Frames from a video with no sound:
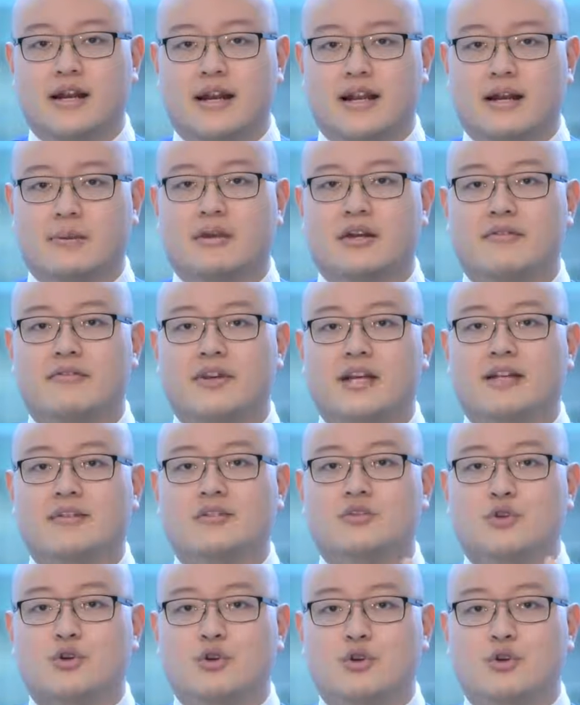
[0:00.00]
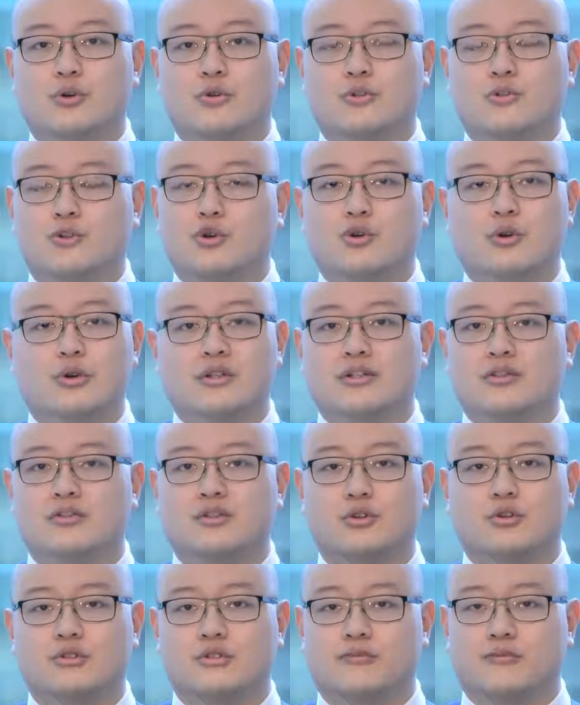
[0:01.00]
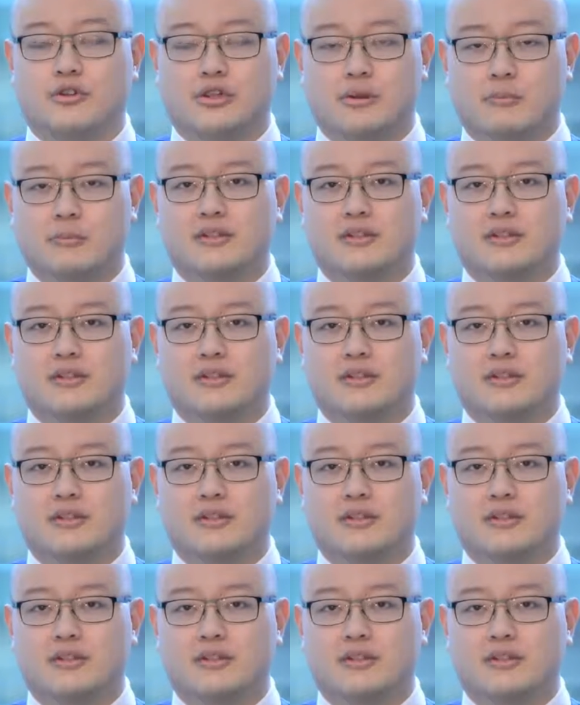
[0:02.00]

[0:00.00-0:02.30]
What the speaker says: and I'm giving it to you so you can just use it for the